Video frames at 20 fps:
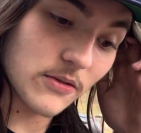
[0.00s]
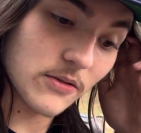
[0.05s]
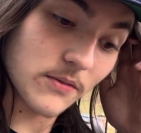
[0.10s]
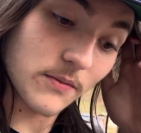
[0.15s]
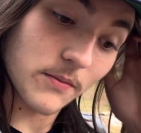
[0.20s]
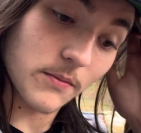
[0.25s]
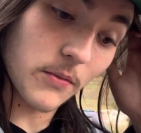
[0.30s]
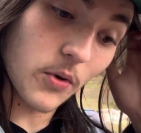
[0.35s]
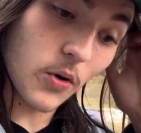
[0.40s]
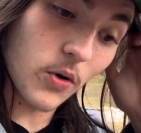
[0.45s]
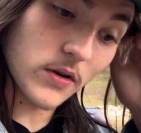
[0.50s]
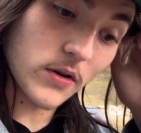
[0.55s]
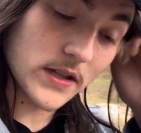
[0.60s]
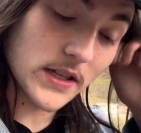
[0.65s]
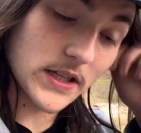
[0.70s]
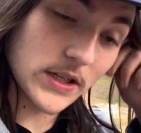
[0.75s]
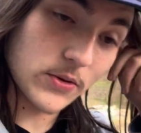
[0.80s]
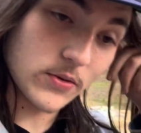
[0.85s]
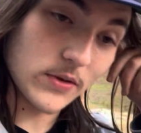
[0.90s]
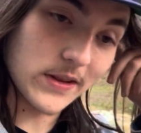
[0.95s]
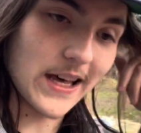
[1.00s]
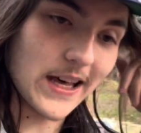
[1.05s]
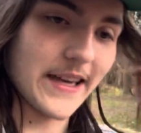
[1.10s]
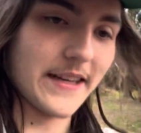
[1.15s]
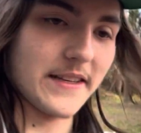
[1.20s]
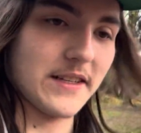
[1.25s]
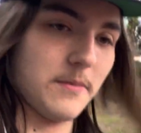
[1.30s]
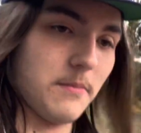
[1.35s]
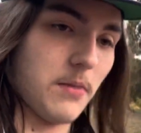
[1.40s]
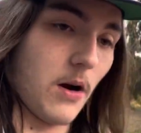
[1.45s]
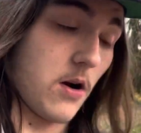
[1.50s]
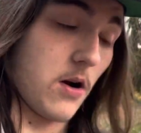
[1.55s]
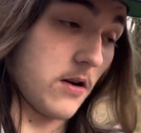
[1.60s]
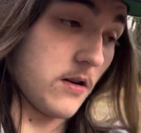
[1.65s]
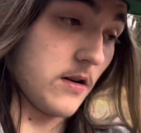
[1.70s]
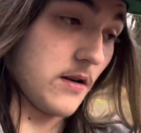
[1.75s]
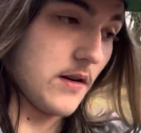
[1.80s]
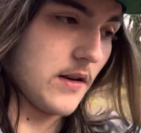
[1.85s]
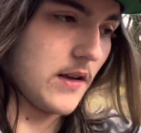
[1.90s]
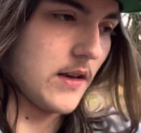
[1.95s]
more than you'd like to burn.
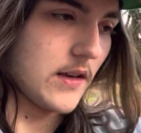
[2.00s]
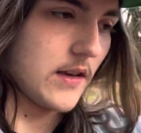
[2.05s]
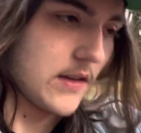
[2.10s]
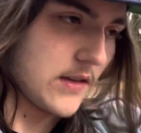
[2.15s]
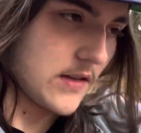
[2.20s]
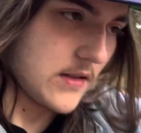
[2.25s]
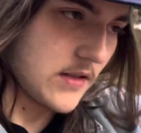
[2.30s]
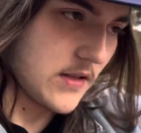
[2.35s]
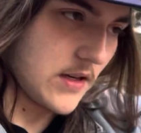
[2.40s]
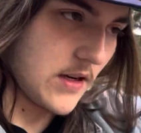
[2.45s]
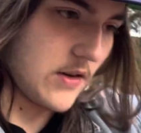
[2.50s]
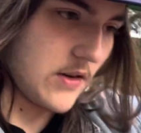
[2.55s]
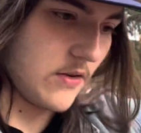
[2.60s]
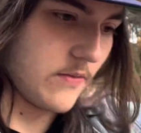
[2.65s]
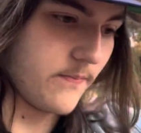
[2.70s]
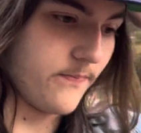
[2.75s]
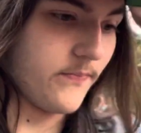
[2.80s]
So